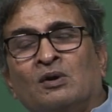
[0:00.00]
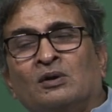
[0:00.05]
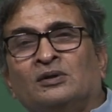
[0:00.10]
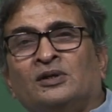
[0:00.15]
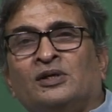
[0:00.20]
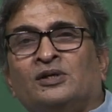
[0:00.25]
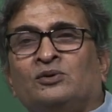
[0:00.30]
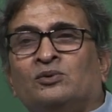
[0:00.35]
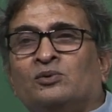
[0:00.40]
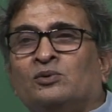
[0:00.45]

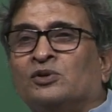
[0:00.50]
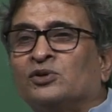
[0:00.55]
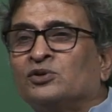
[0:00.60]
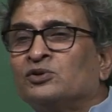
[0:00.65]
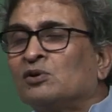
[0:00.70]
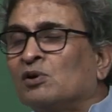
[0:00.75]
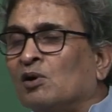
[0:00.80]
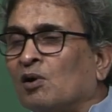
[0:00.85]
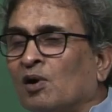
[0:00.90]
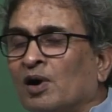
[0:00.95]
that you
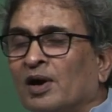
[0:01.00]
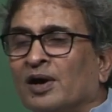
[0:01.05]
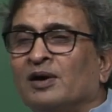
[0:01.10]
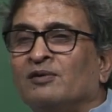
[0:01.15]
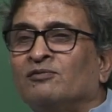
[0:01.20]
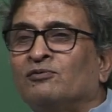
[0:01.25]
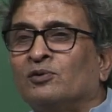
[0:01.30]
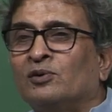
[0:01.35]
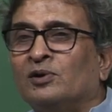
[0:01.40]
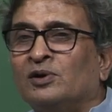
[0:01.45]
destroy
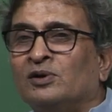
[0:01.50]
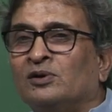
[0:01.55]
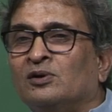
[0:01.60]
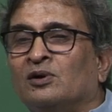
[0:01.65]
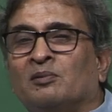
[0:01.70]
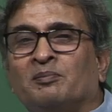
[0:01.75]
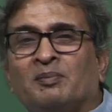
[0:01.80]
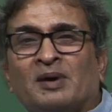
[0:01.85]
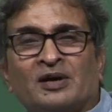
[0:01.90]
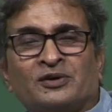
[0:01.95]
fully
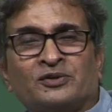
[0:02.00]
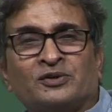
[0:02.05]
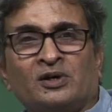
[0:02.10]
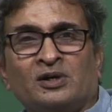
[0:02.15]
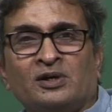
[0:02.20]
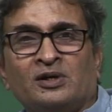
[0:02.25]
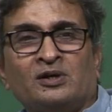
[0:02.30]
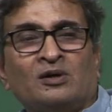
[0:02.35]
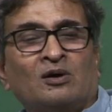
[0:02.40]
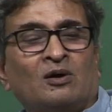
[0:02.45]
or partially